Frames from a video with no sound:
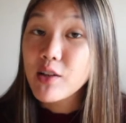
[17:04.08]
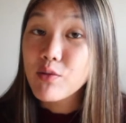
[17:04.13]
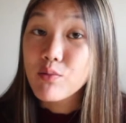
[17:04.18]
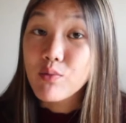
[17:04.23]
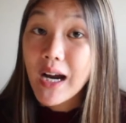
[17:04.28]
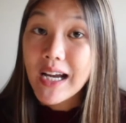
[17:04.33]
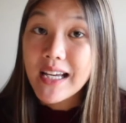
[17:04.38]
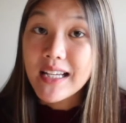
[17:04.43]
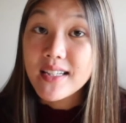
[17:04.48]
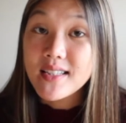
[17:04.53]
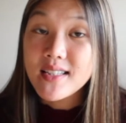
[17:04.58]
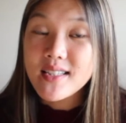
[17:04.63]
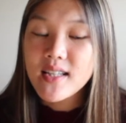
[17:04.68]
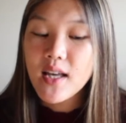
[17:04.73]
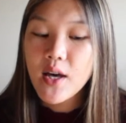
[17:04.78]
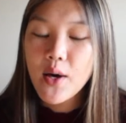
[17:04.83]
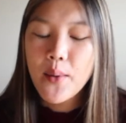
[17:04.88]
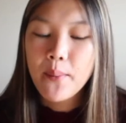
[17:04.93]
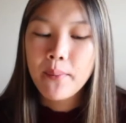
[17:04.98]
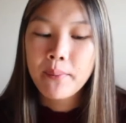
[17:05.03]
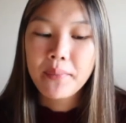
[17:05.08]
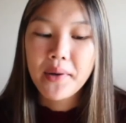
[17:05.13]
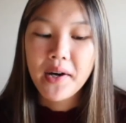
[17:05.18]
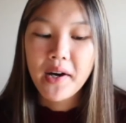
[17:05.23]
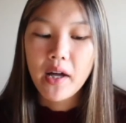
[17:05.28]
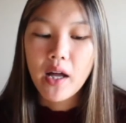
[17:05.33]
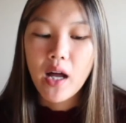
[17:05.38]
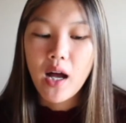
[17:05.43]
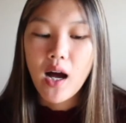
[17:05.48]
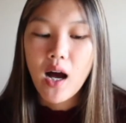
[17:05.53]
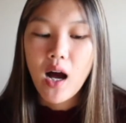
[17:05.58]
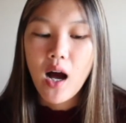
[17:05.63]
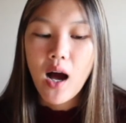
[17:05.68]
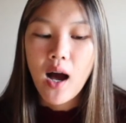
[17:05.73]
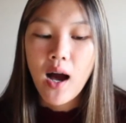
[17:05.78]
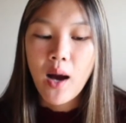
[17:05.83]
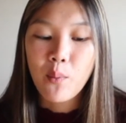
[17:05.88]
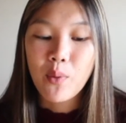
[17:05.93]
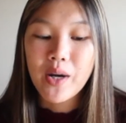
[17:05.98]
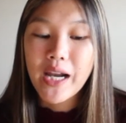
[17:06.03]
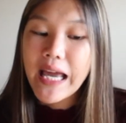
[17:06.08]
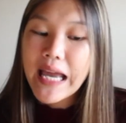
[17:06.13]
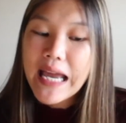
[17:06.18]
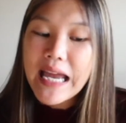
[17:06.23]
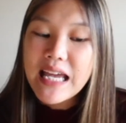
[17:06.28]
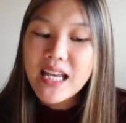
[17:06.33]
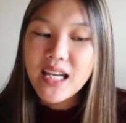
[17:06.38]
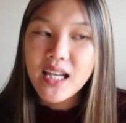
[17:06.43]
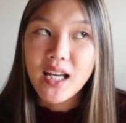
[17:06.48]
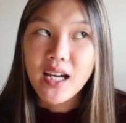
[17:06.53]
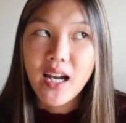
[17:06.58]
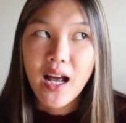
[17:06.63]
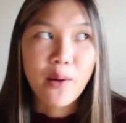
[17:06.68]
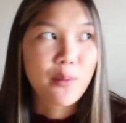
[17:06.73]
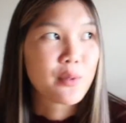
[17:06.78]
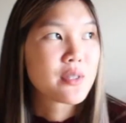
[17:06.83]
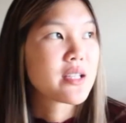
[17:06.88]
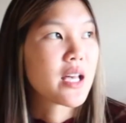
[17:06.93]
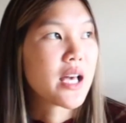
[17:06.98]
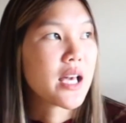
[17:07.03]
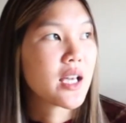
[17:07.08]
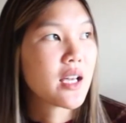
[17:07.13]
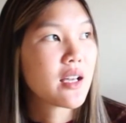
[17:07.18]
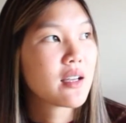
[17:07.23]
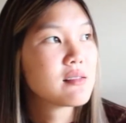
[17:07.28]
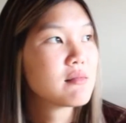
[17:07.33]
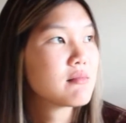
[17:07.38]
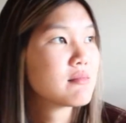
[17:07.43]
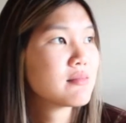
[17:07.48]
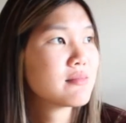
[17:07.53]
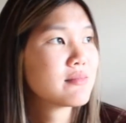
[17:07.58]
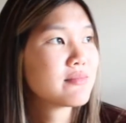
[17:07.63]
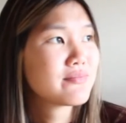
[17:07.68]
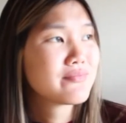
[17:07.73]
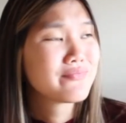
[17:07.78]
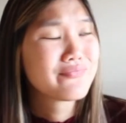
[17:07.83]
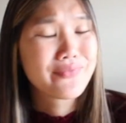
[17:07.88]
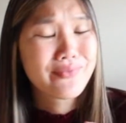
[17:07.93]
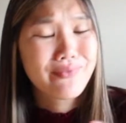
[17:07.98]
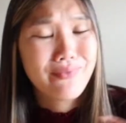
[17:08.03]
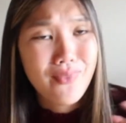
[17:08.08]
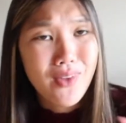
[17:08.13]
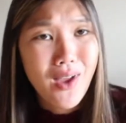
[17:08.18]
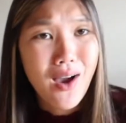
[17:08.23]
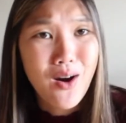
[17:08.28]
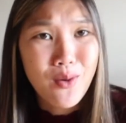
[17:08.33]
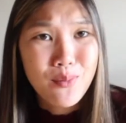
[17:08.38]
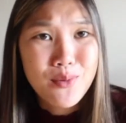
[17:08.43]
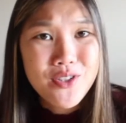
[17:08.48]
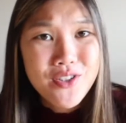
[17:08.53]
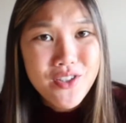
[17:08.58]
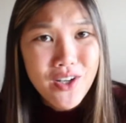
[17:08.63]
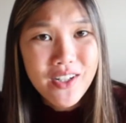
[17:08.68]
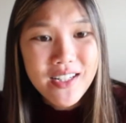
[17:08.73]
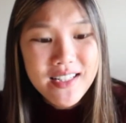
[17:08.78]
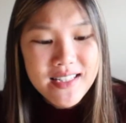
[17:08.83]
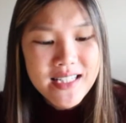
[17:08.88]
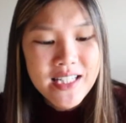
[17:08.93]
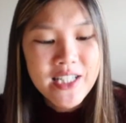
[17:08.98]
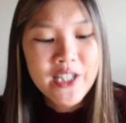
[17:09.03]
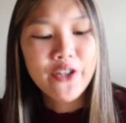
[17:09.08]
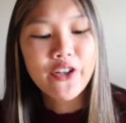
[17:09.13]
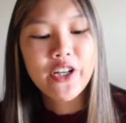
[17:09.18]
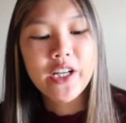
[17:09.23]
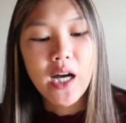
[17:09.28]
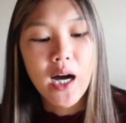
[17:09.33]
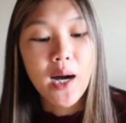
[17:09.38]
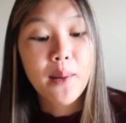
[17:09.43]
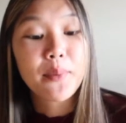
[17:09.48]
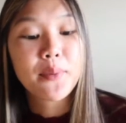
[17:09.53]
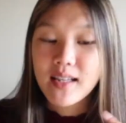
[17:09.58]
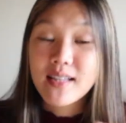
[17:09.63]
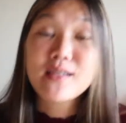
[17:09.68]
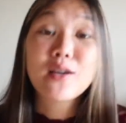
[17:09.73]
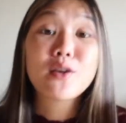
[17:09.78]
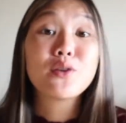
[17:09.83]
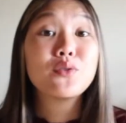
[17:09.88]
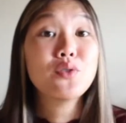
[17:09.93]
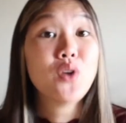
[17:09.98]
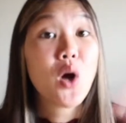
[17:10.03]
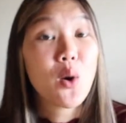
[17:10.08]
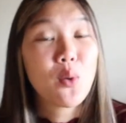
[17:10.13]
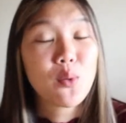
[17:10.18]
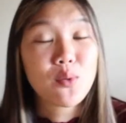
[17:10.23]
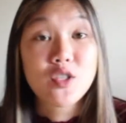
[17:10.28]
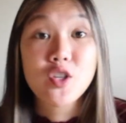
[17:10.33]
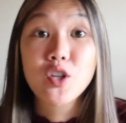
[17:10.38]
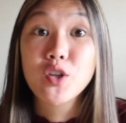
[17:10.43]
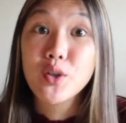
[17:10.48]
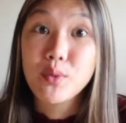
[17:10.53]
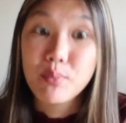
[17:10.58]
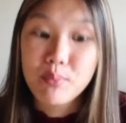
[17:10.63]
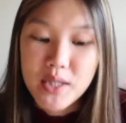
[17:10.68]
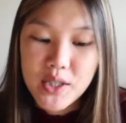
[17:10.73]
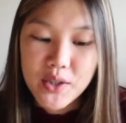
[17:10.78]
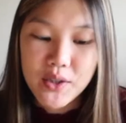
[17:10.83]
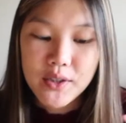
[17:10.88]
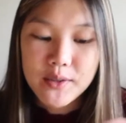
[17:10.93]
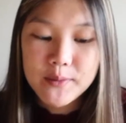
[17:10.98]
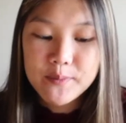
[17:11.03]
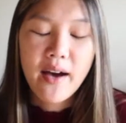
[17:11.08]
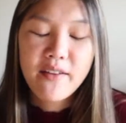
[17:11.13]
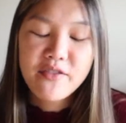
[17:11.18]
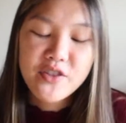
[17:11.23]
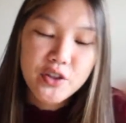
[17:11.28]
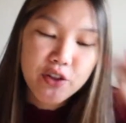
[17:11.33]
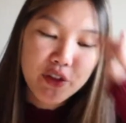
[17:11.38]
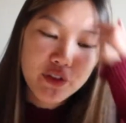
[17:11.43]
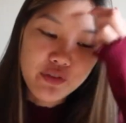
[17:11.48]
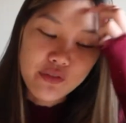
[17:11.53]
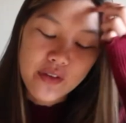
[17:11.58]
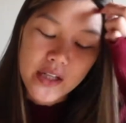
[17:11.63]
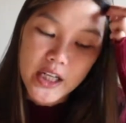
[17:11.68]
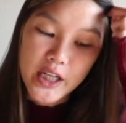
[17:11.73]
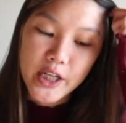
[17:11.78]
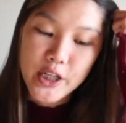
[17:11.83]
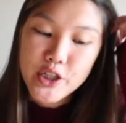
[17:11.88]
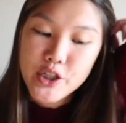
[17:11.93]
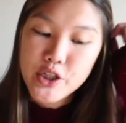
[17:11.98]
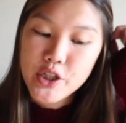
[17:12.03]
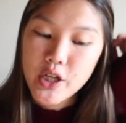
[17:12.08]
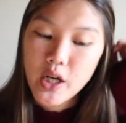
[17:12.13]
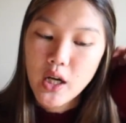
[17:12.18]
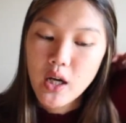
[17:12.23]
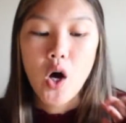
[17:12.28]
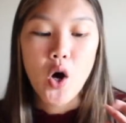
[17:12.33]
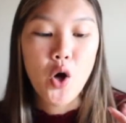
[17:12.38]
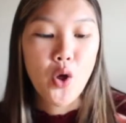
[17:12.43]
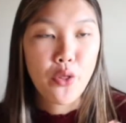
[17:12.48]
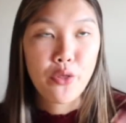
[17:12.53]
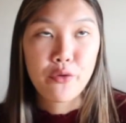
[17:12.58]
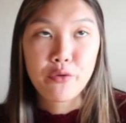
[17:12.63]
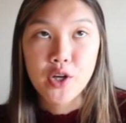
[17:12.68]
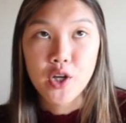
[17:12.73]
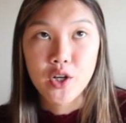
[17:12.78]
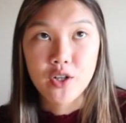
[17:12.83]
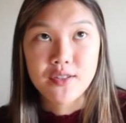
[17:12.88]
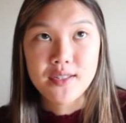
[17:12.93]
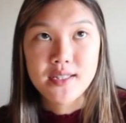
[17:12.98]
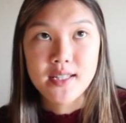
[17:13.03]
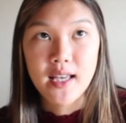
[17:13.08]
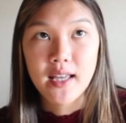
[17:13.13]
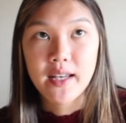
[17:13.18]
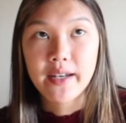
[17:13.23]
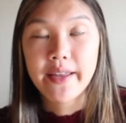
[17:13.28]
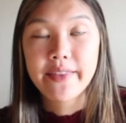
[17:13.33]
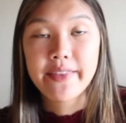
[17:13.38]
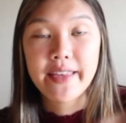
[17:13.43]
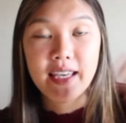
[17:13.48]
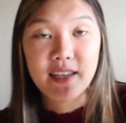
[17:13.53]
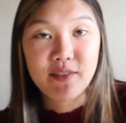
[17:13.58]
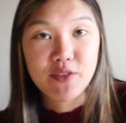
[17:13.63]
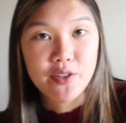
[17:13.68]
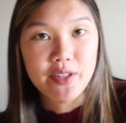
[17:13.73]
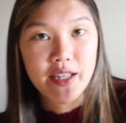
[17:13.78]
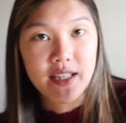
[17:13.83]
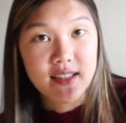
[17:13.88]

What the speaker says: rice, but when I ate it, I was like, almost started tearing up. That's how you know it was a good meal. After you finish all 3 onsen, they give you like the